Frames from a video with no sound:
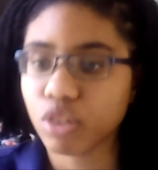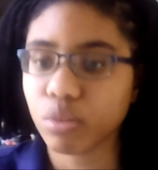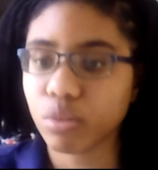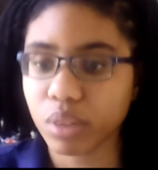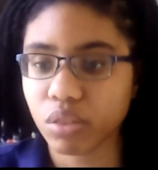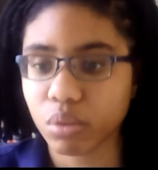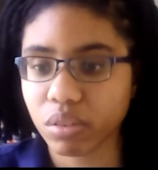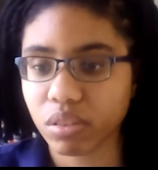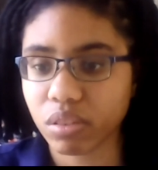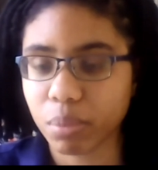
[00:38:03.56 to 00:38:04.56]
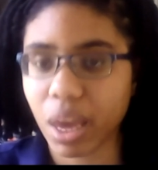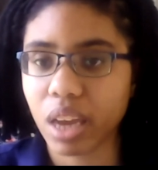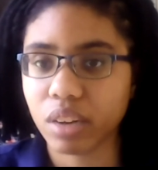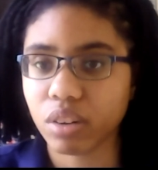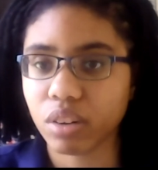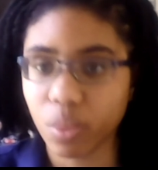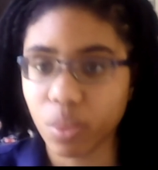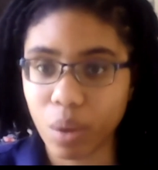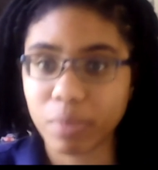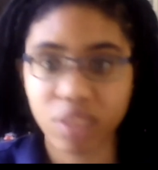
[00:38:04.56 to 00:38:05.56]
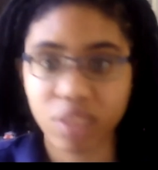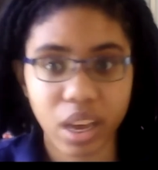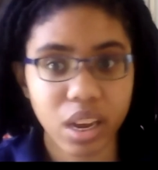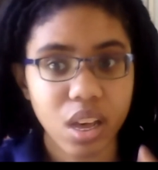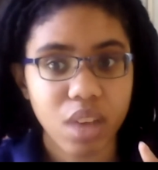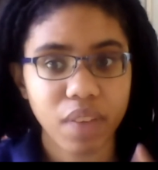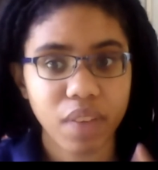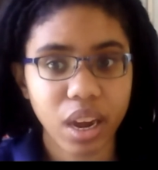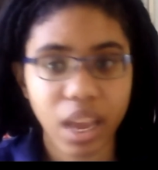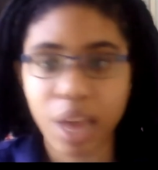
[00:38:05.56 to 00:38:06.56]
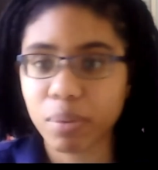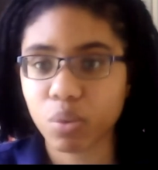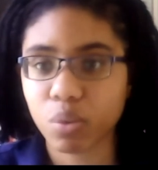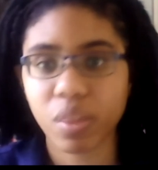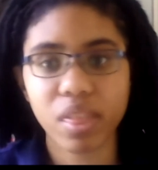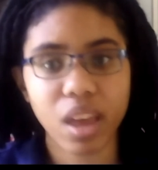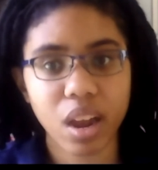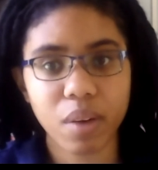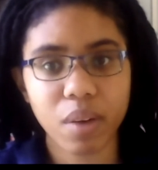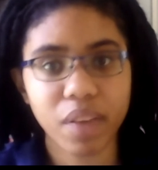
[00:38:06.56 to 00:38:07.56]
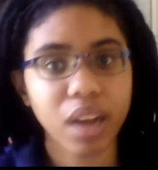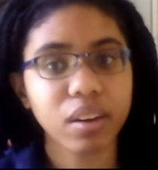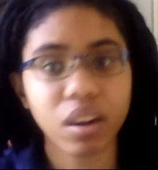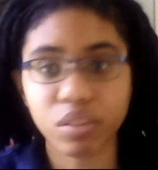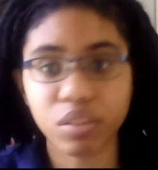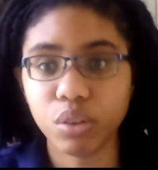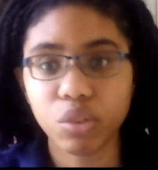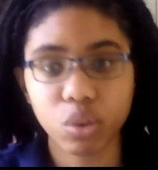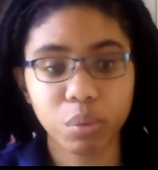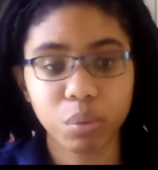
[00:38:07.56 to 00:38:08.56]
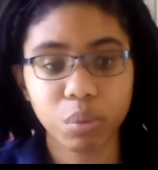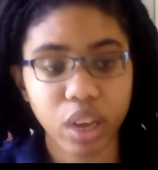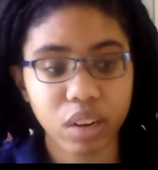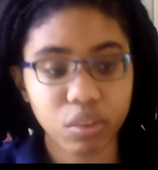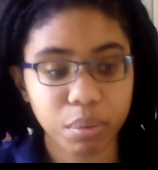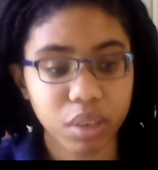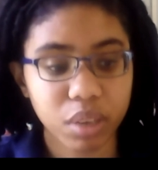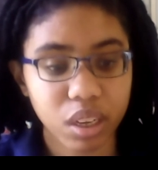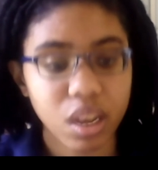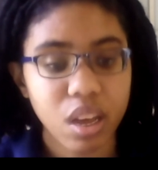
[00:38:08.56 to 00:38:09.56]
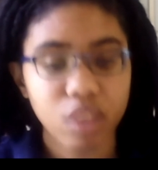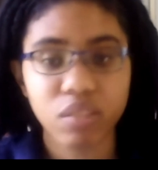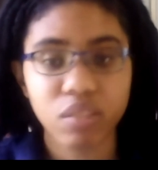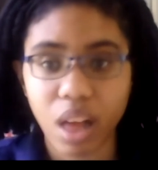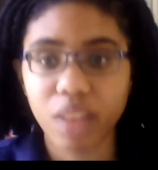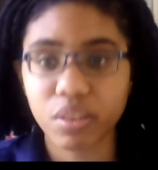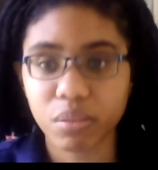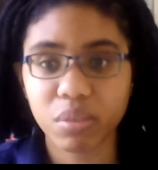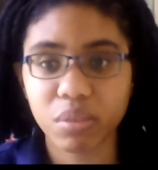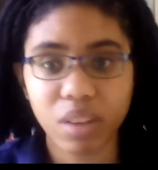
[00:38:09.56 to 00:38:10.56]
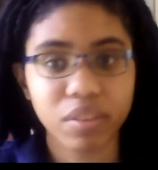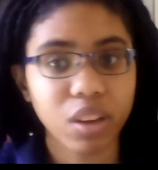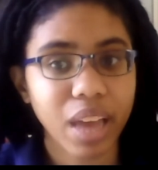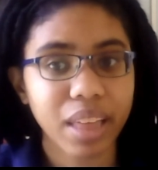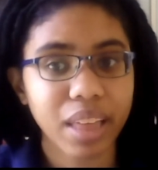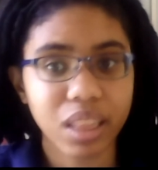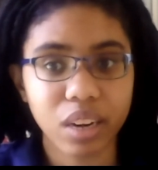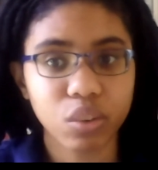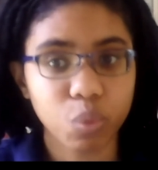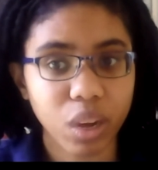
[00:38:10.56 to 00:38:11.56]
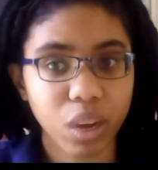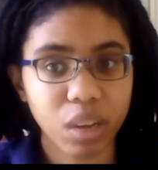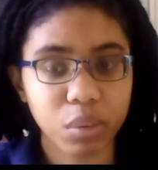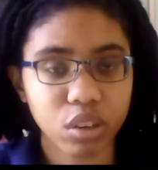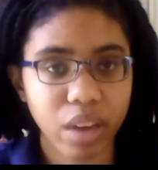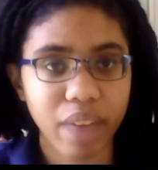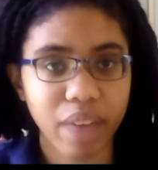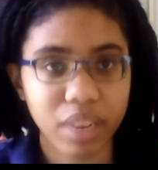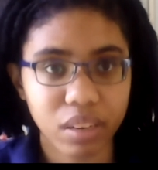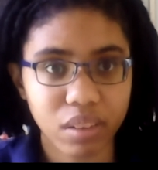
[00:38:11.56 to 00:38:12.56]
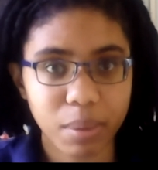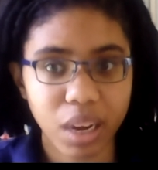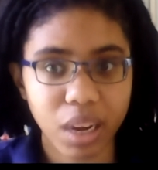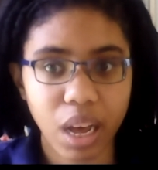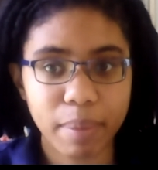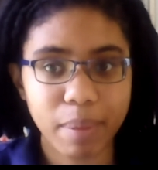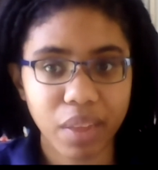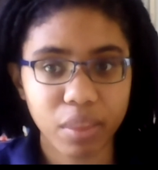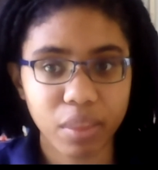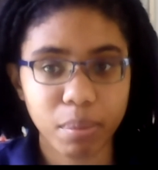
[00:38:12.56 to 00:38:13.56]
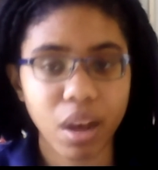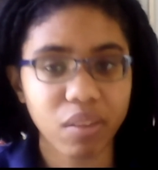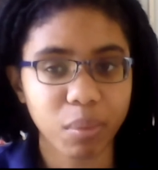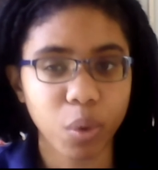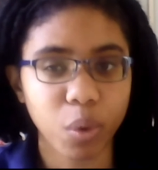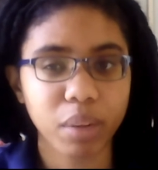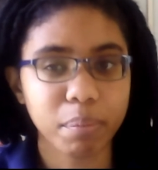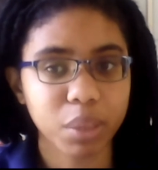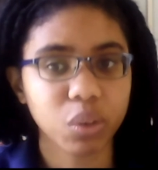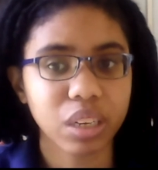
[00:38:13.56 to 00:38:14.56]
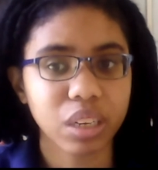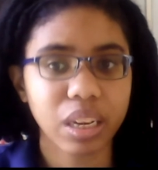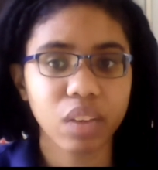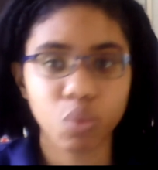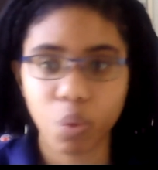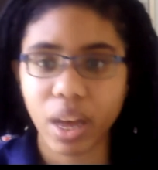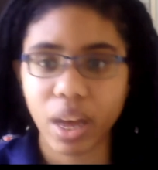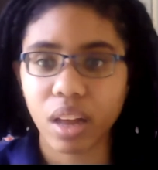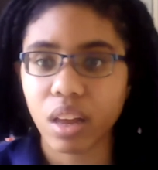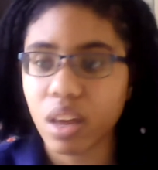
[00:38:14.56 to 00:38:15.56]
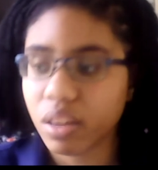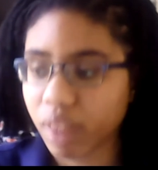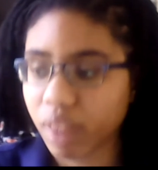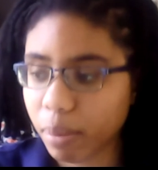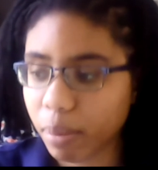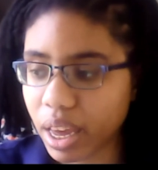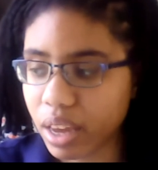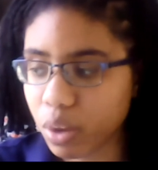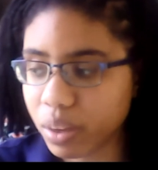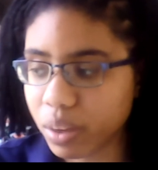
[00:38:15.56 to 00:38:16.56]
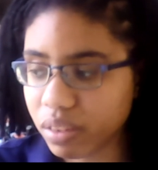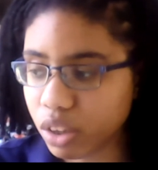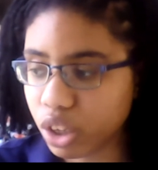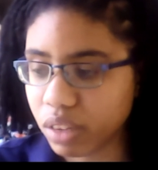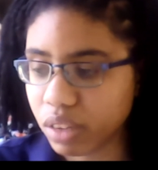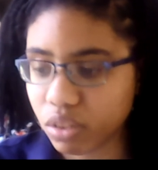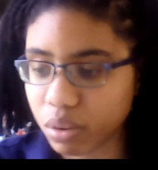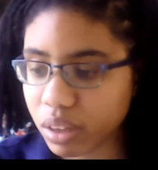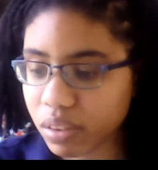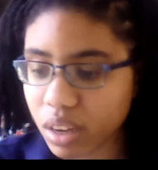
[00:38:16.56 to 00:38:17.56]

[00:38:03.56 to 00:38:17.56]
resources page on the website. We've got a campus one there. We've got our YouTube channel is pretty solid. There's some stuff to look at there as well. And we should have an exhibit up about the Palmer Memorial Building as well, done by a UNCG student.